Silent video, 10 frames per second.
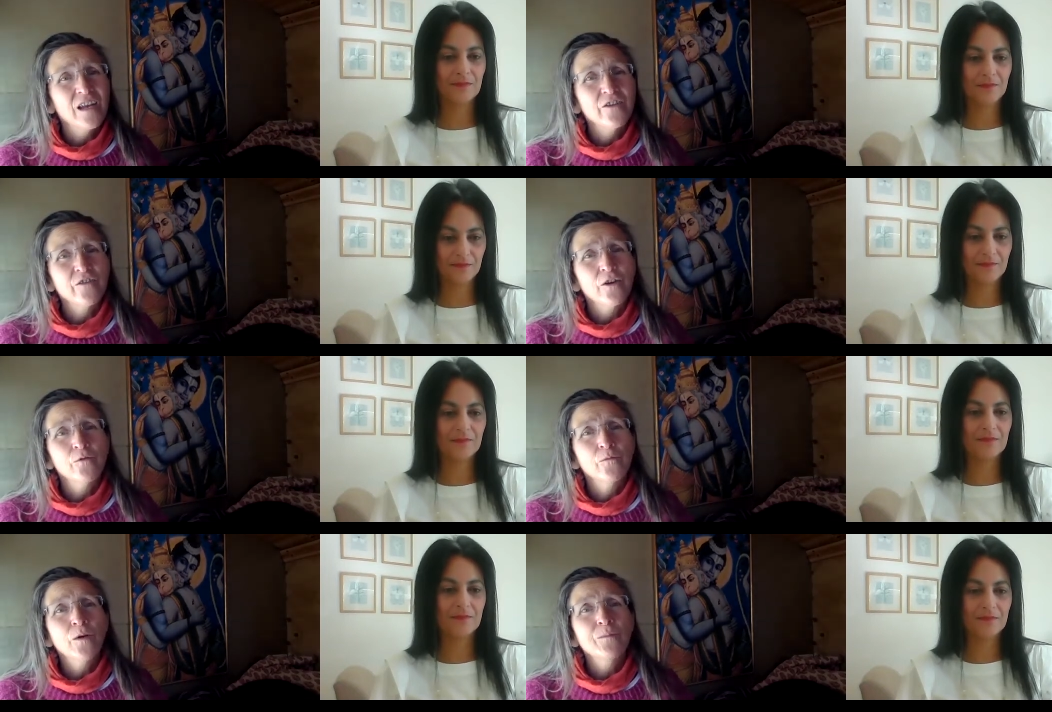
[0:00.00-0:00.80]
Speaker 1: So
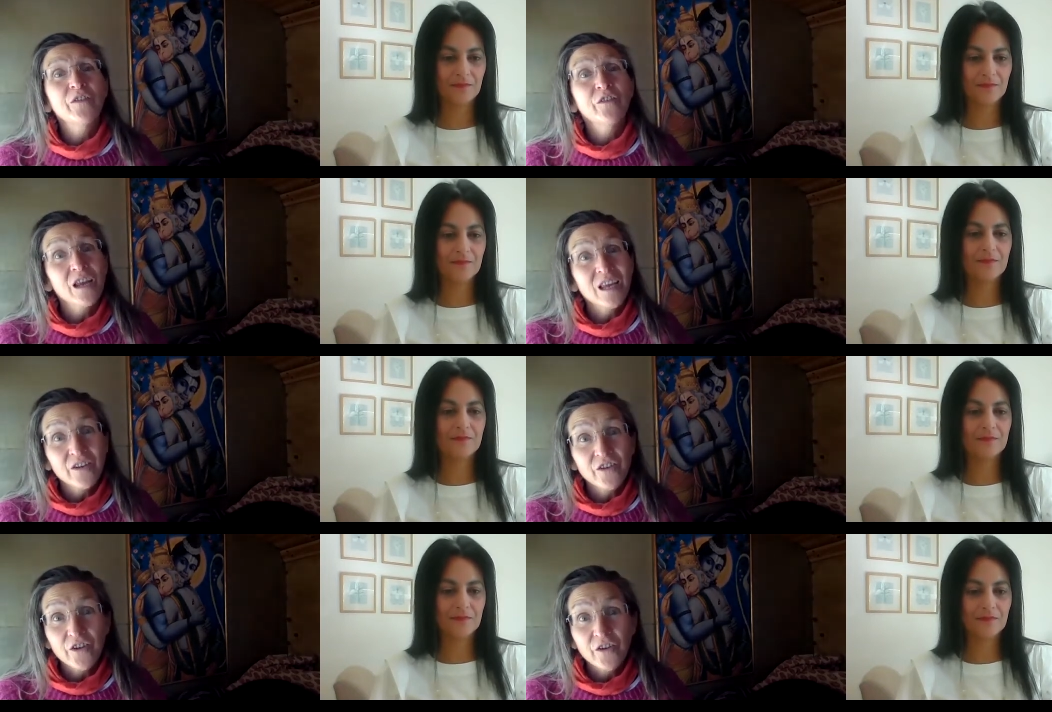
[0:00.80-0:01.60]
women seeking
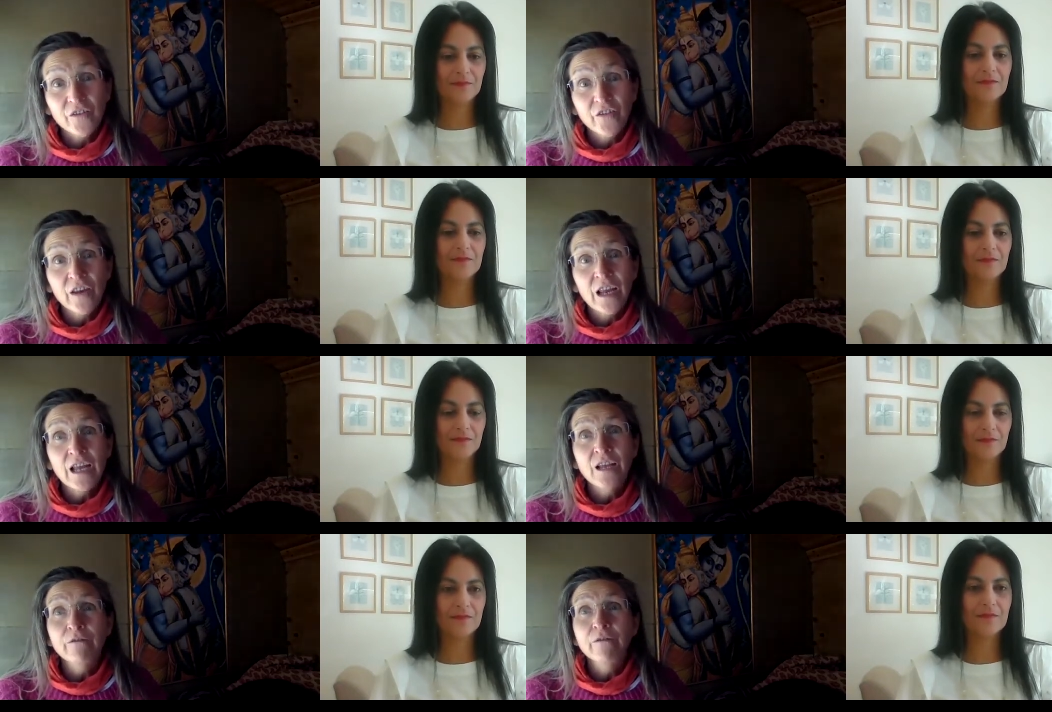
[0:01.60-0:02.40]
to
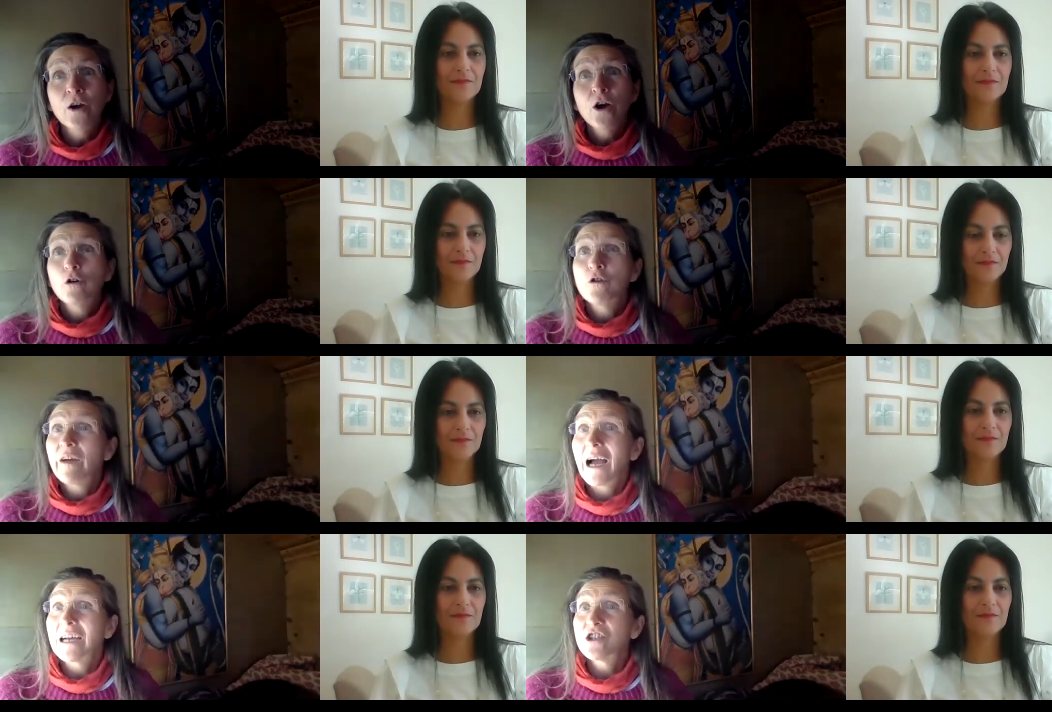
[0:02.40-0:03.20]
conceive or who've
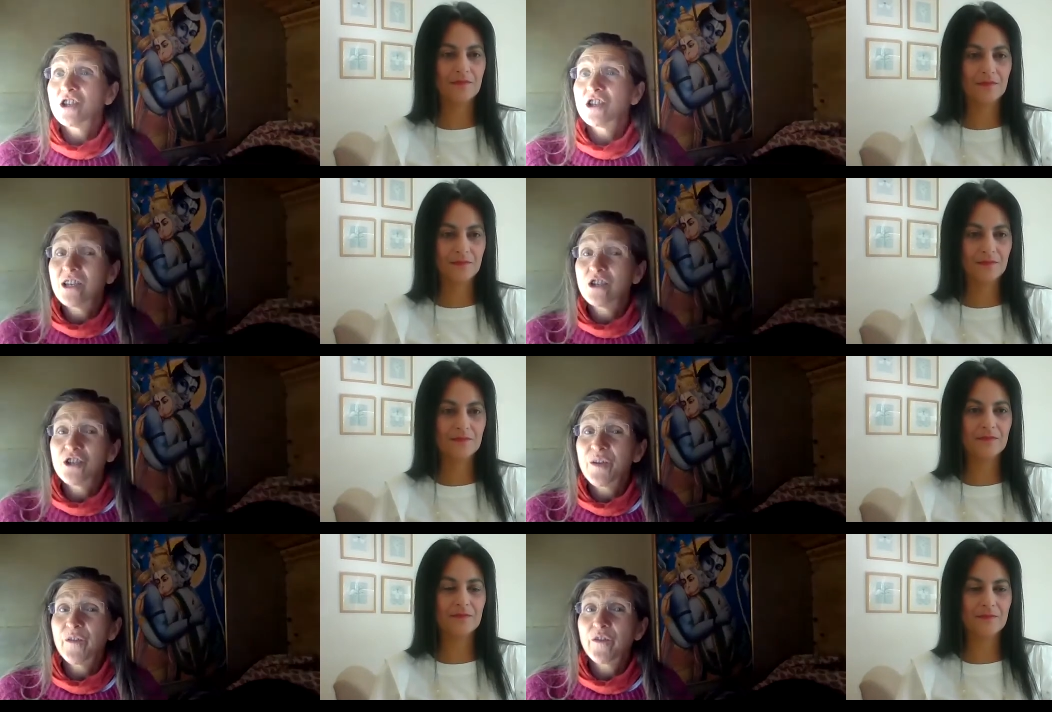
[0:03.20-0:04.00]
had
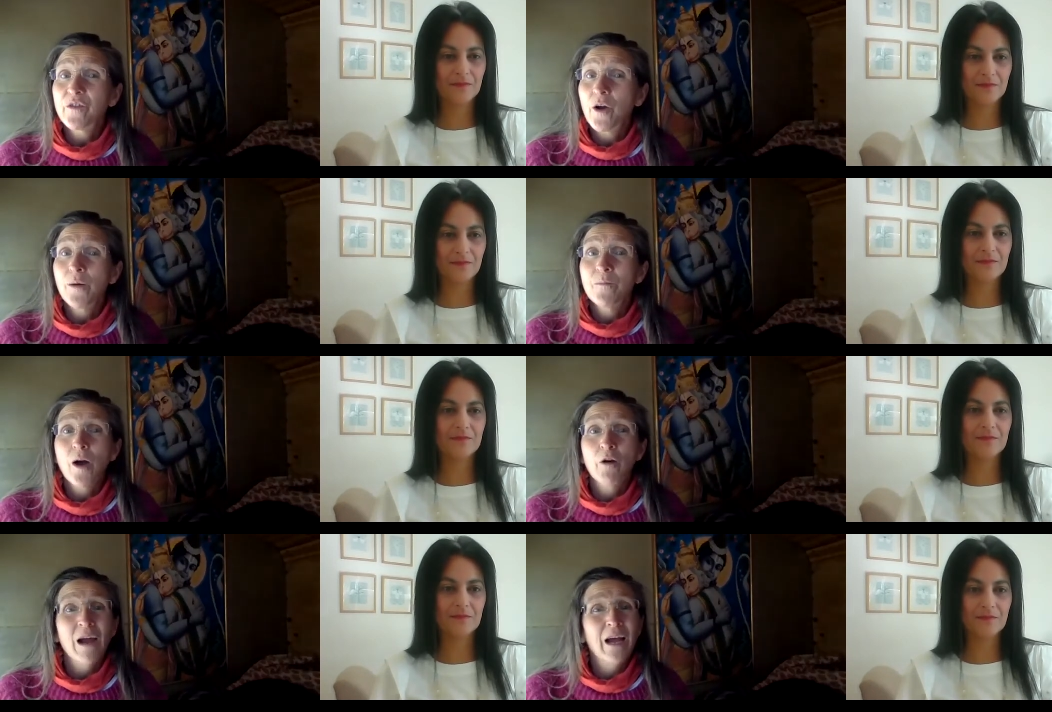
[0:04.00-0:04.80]
challenges um,
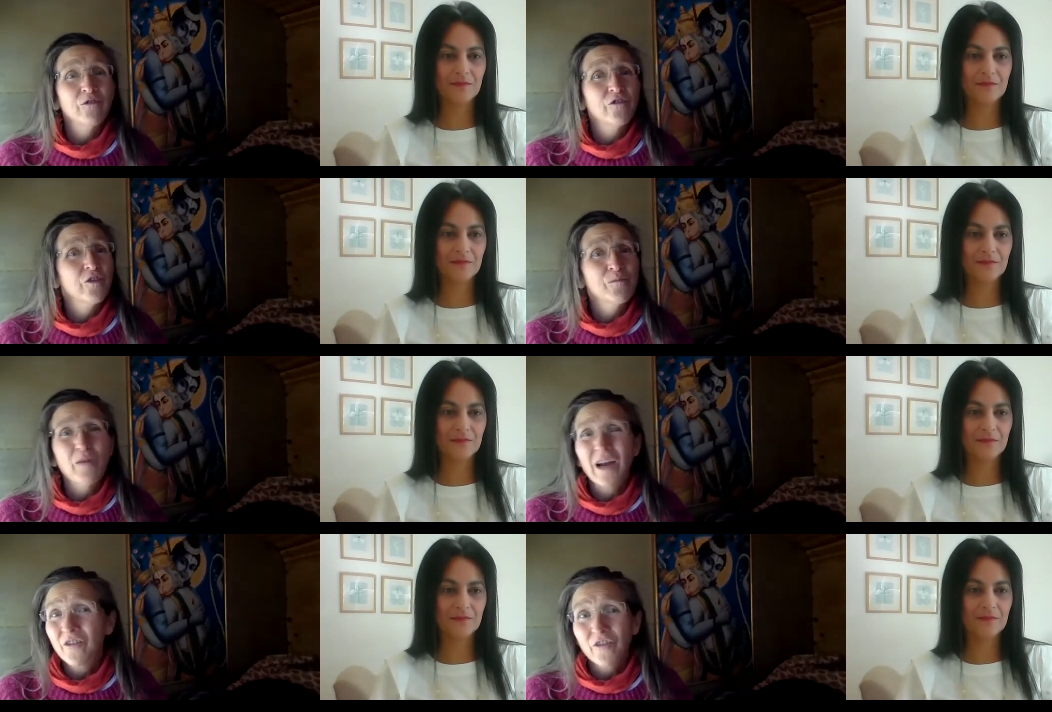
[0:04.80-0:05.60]
around
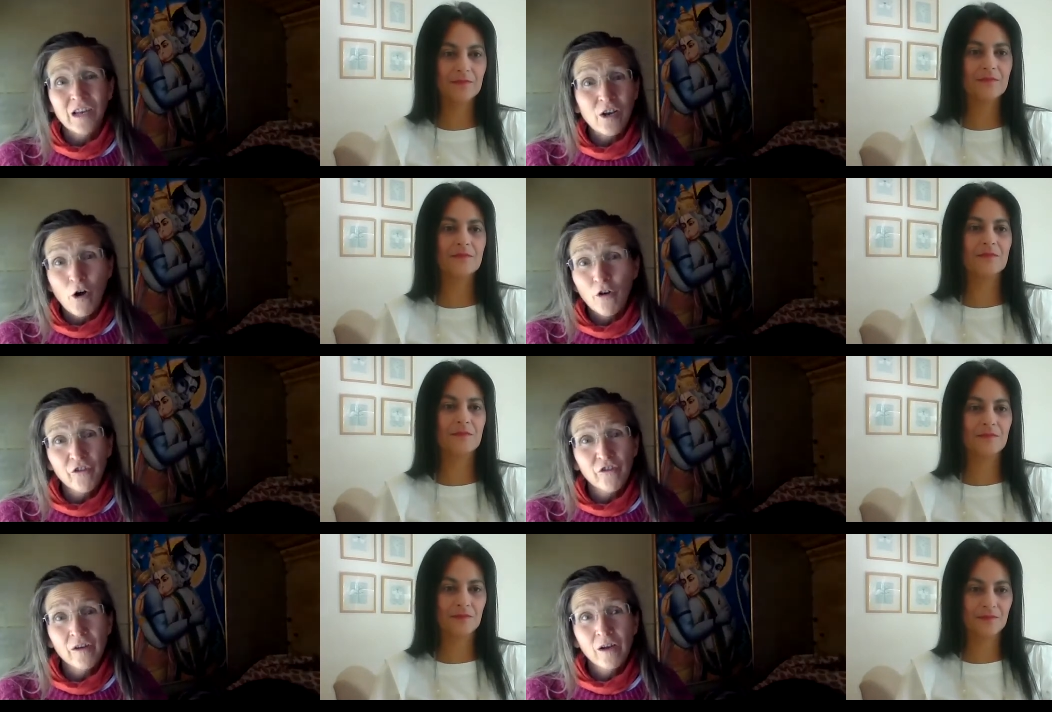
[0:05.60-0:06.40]
pregnancy loss.